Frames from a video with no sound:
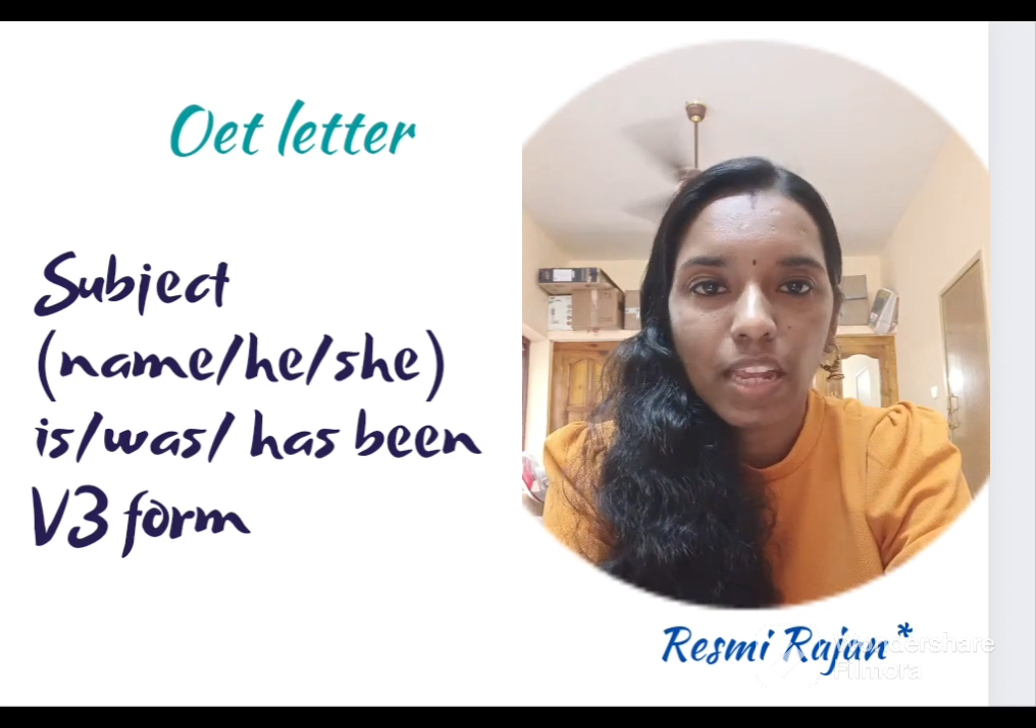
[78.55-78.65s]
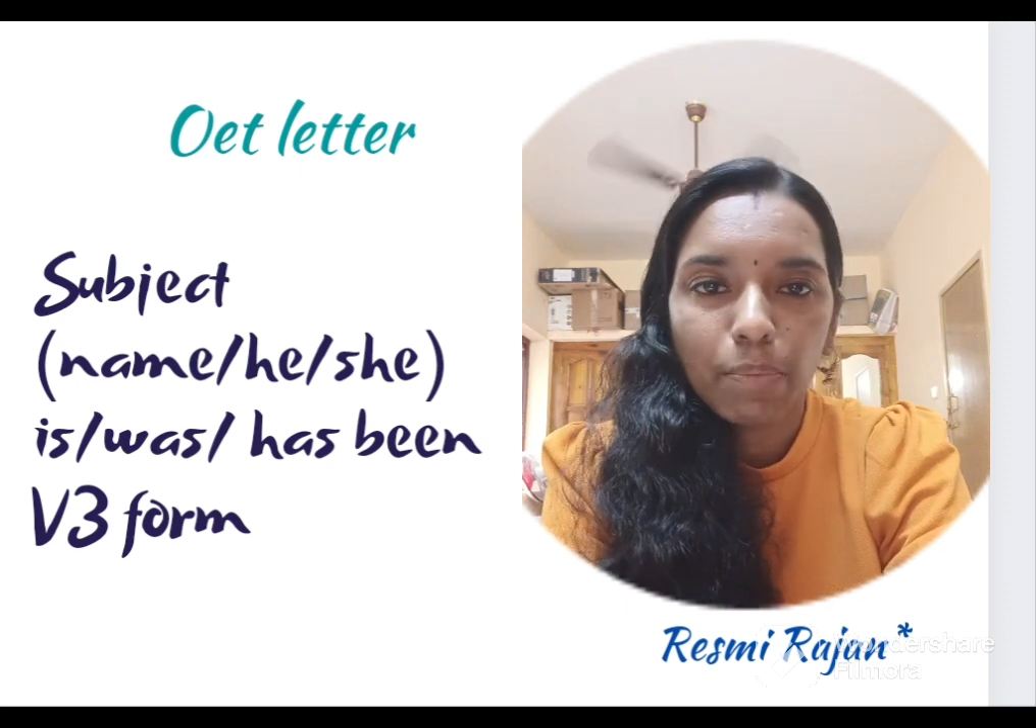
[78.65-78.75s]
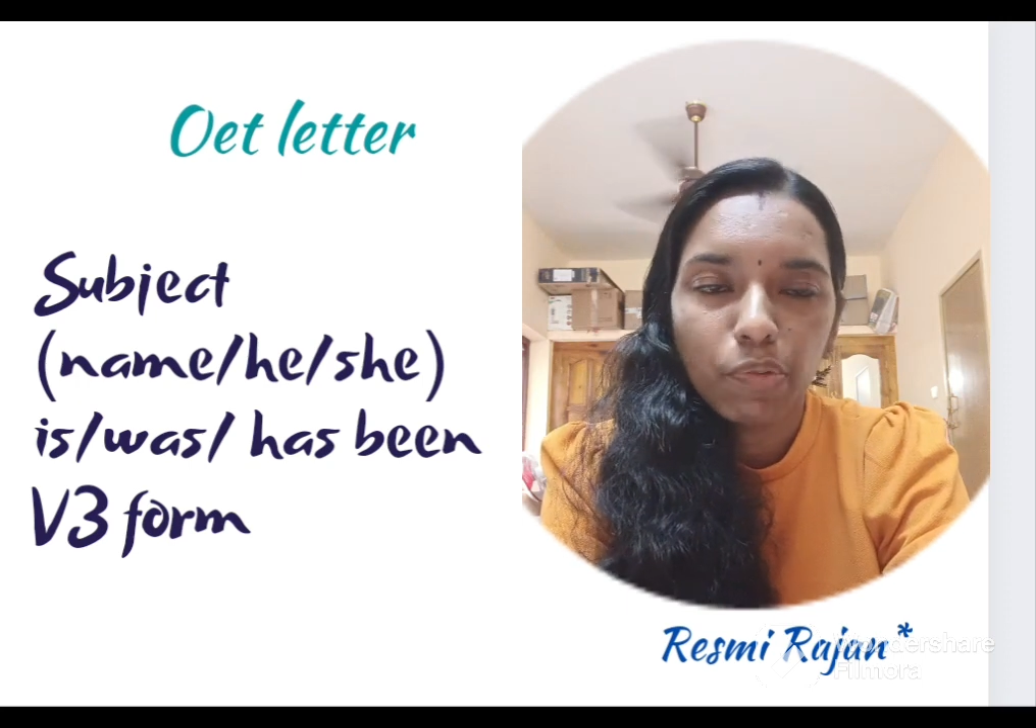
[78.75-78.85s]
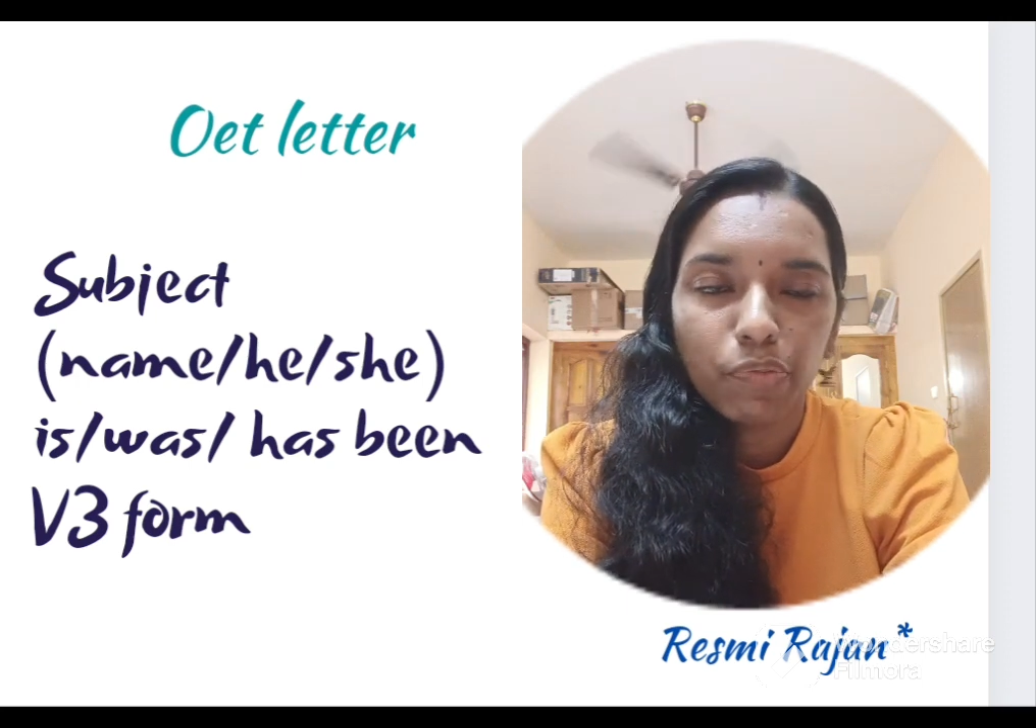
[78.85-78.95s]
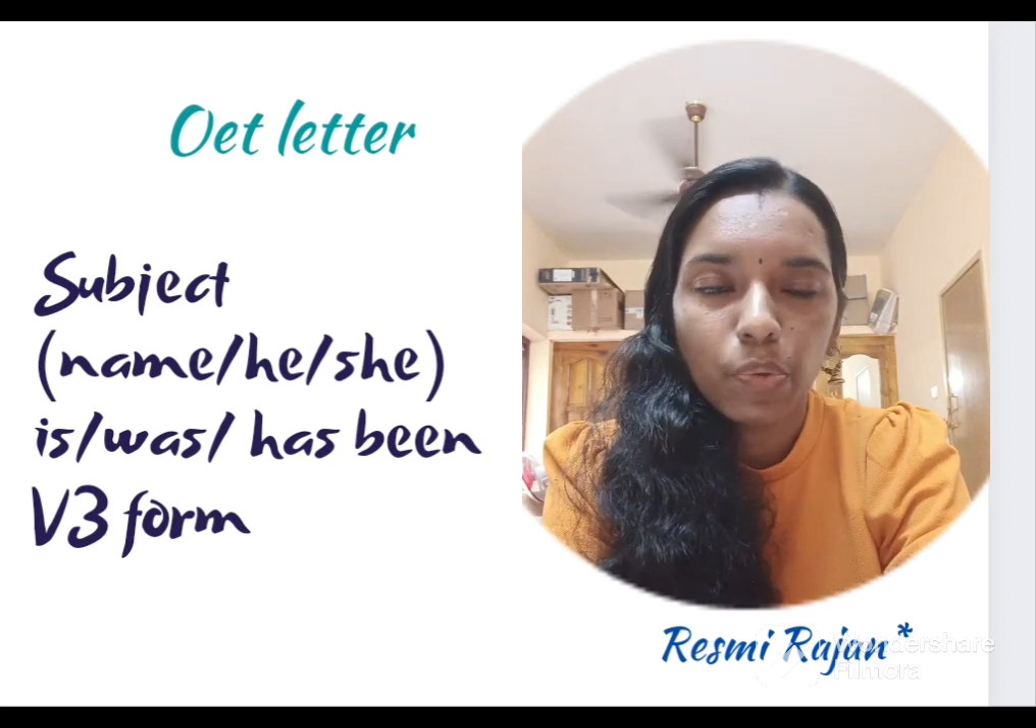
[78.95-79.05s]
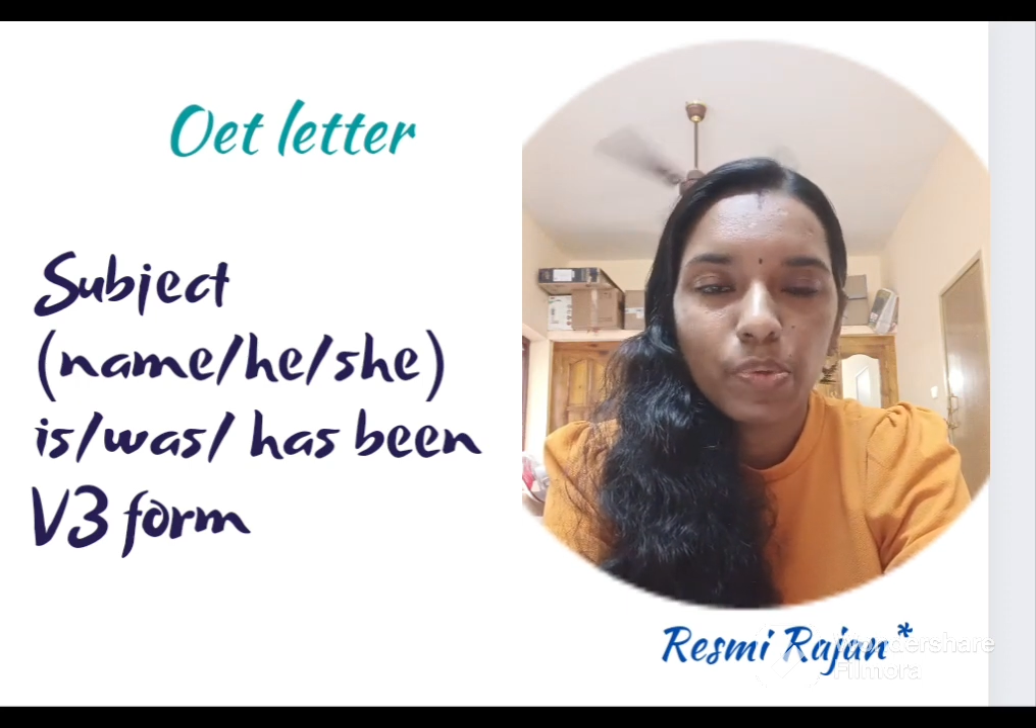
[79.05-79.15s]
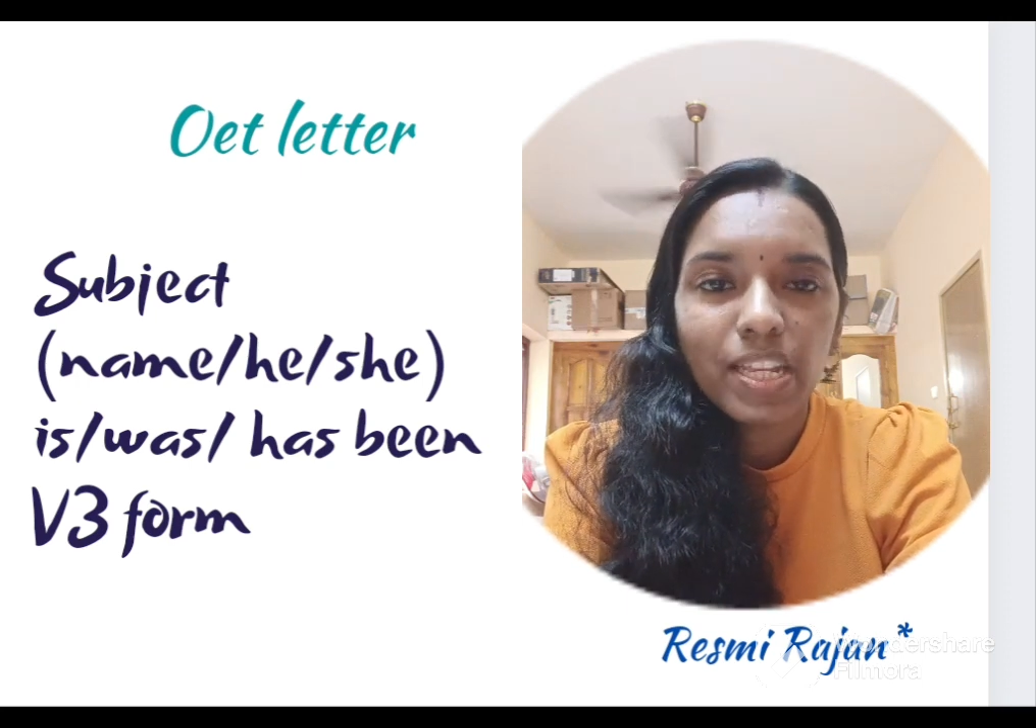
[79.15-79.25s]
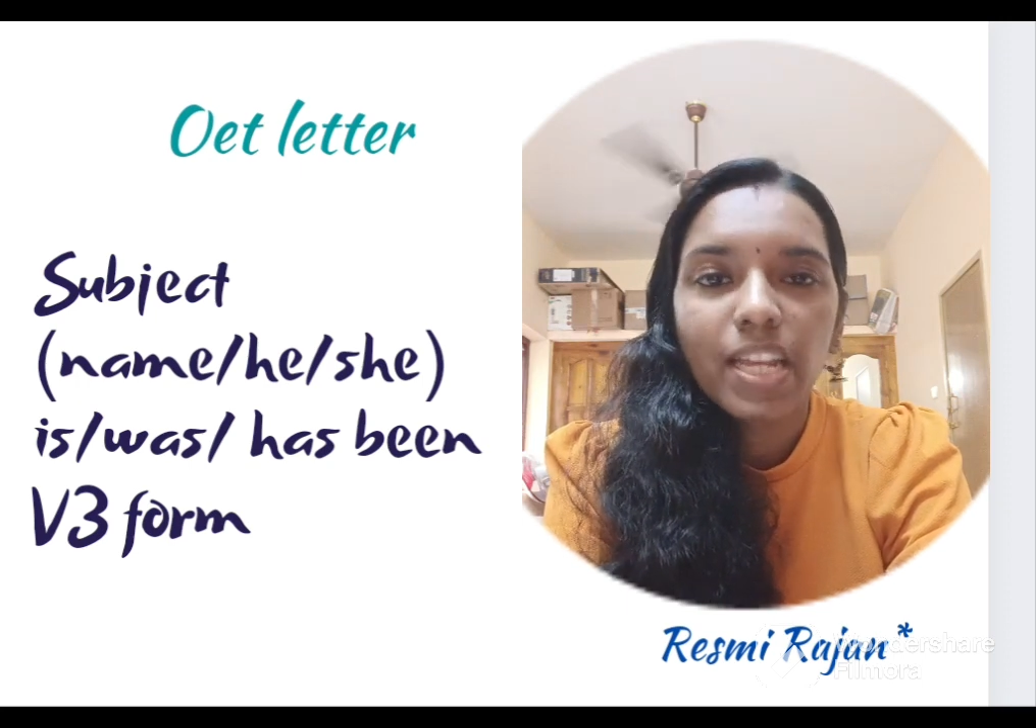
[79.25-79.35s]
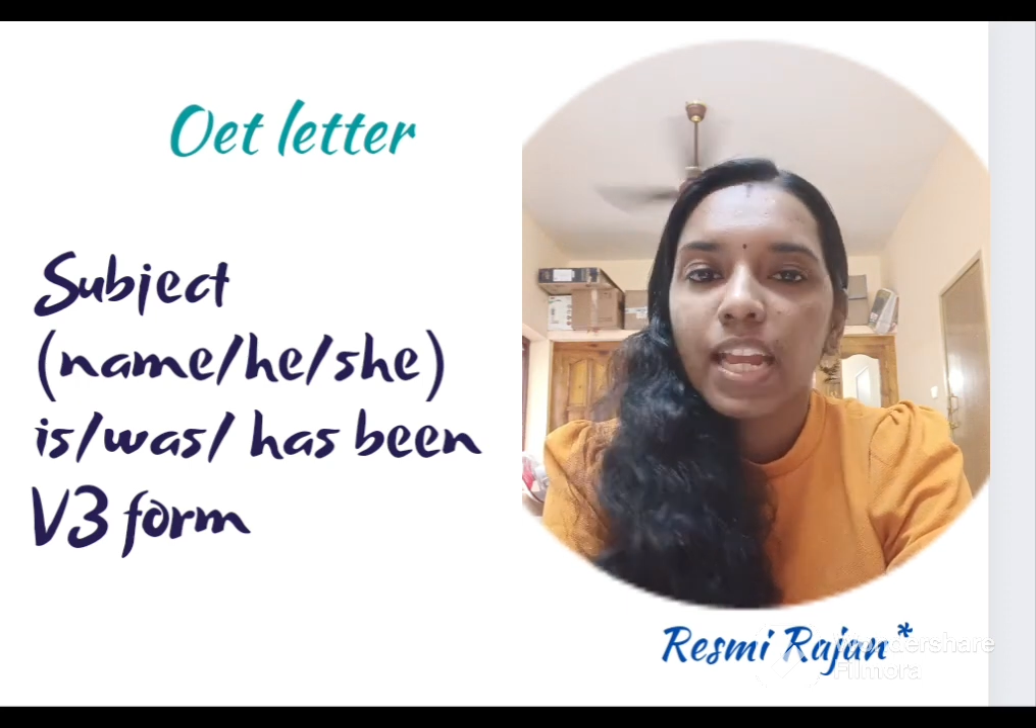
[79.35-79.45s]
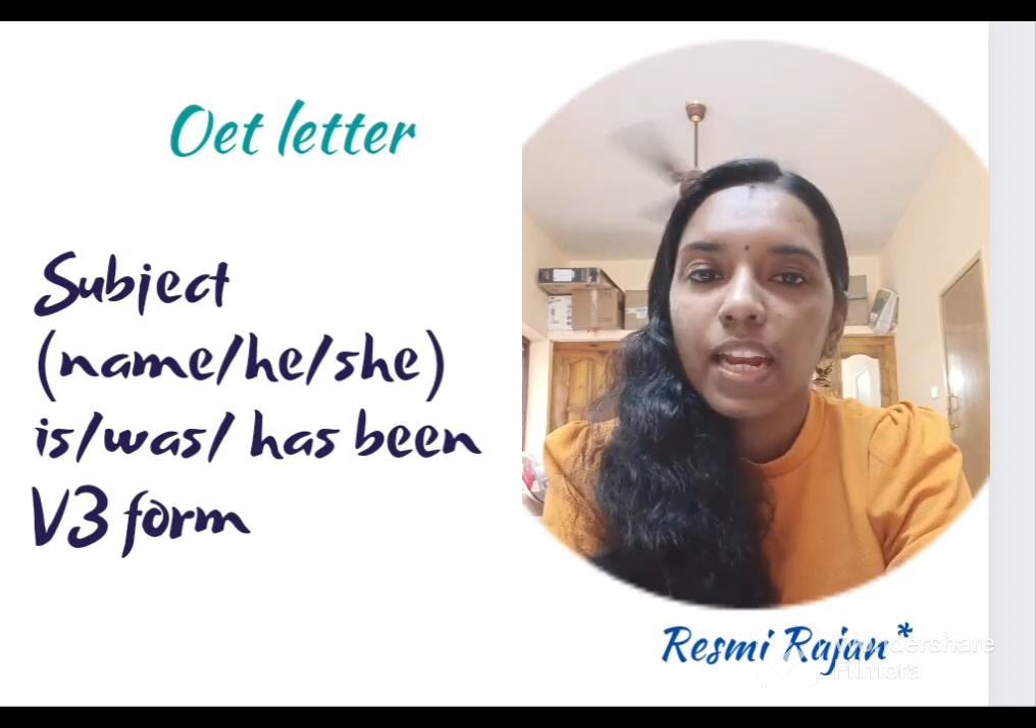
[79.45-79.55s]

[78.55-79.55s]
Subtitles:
name, of course.